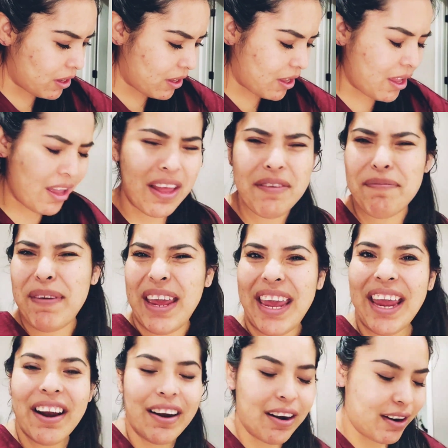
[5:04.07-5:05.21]
oh, my
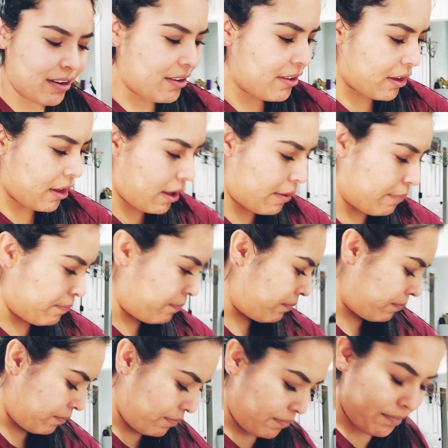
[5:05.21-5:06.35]
hair. Um,
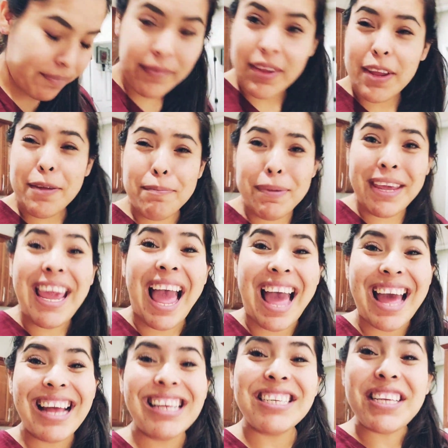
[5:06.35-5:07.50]
but yeah,
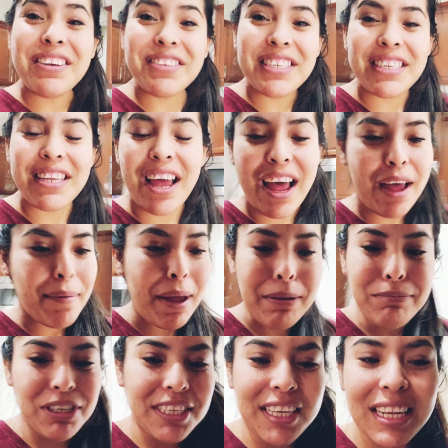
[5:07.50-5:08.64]
so um, I'm
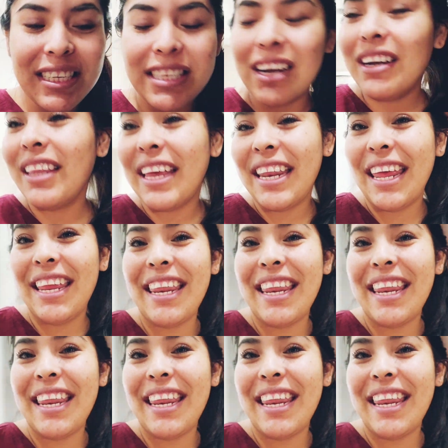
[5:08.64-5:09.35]
just gonna start cleaning